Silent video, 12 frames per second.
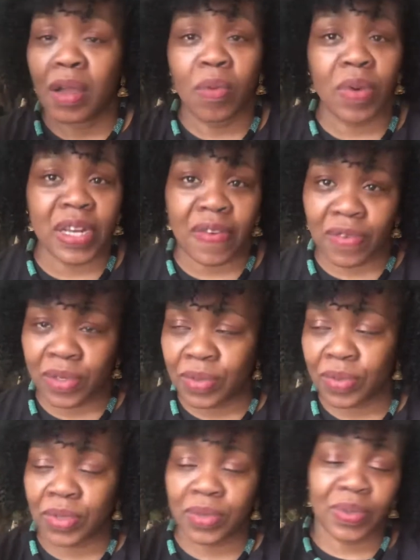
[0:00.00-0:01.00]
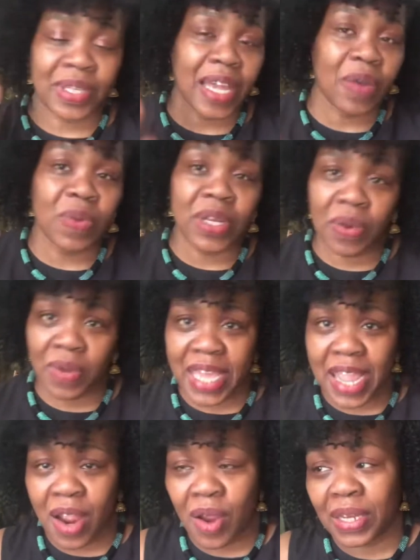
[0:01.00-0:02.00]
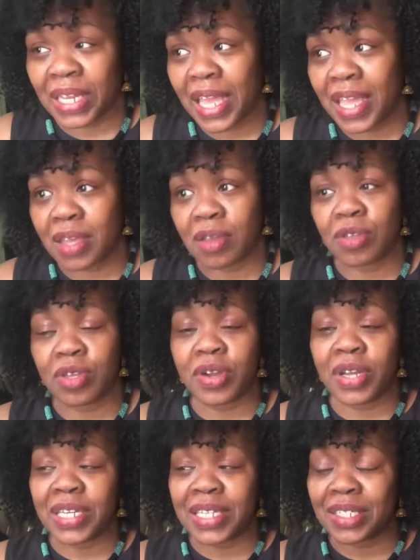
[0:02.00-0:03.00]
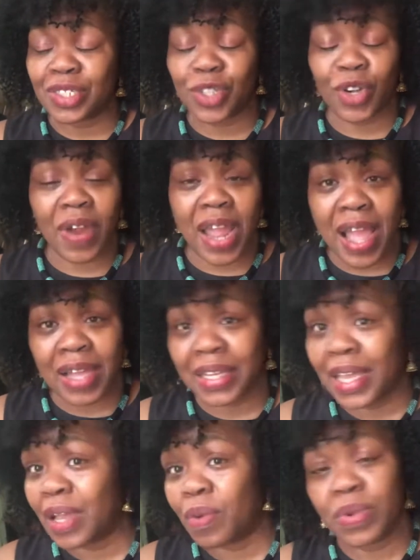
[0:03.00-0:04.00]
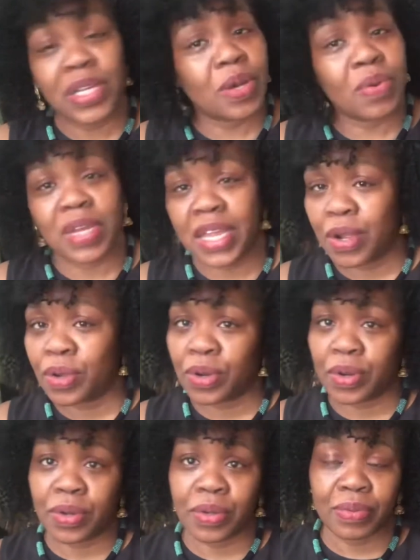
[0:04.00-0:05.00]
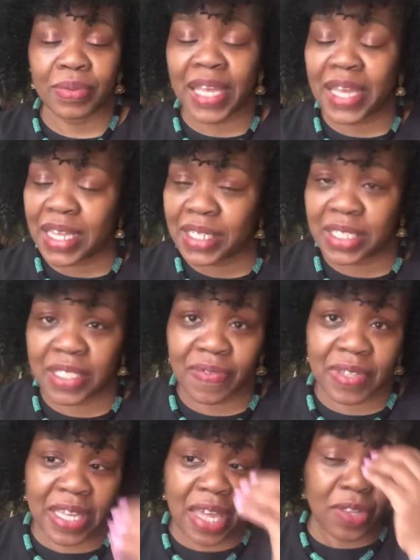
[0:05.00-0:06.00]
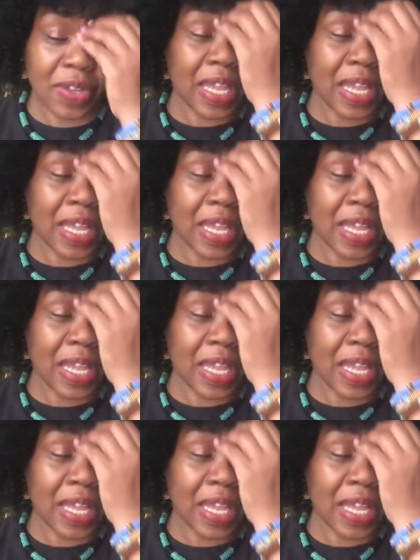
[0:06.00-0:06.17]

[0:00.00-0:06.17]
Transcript: Whatever, Lulu. Like, we don't care. Like, you're addicted to crack. Like, we don't care, girl. Like, get yourself together.